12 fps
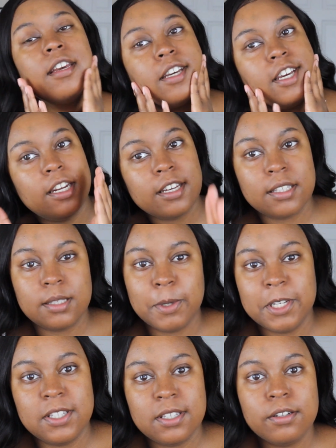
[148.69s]

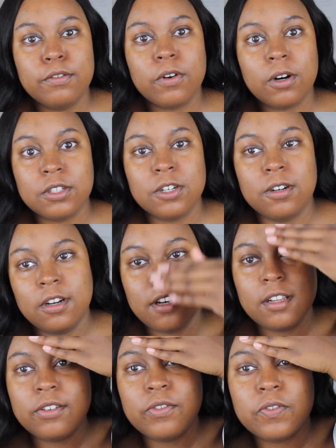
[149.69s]
inexpensive
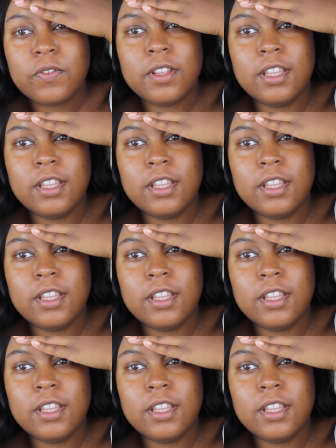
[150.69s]
alternative,